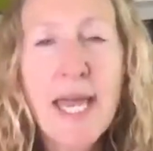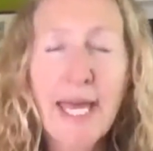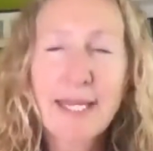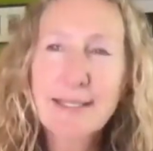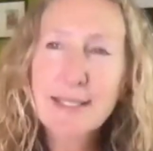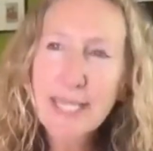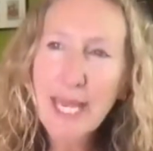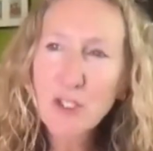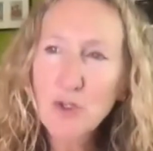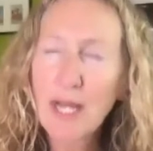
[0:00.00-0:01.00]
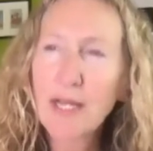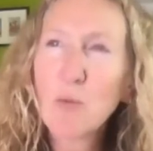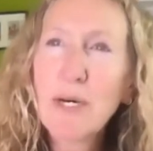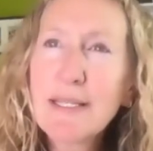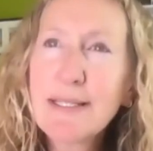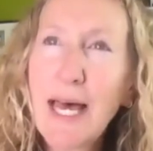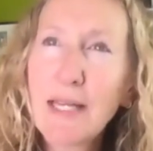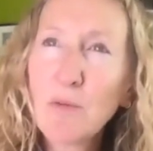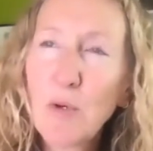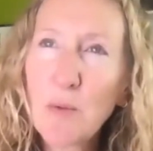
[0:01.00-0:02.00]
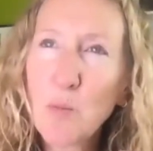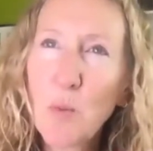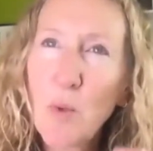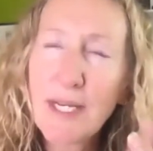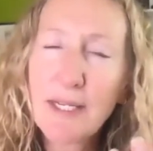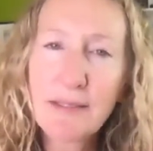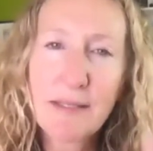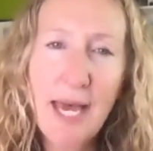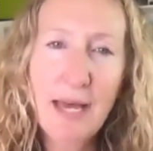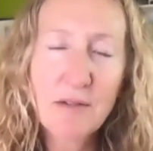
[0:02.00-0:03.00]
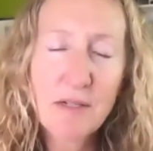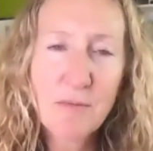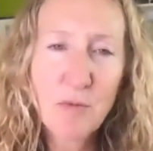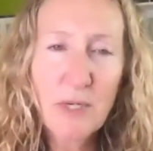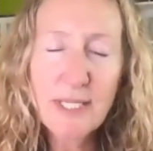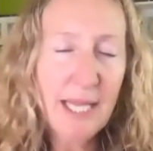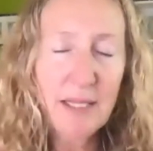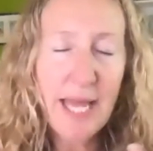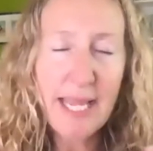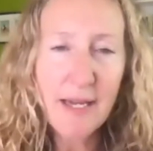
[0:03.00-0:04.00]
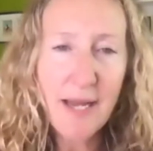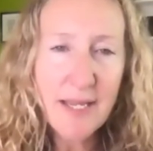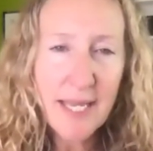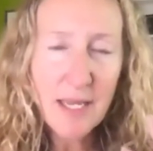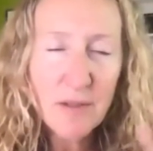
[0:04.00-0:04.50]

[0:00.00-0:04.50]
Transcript: And it's Tetra. What is that? What is that? What is that like? I can't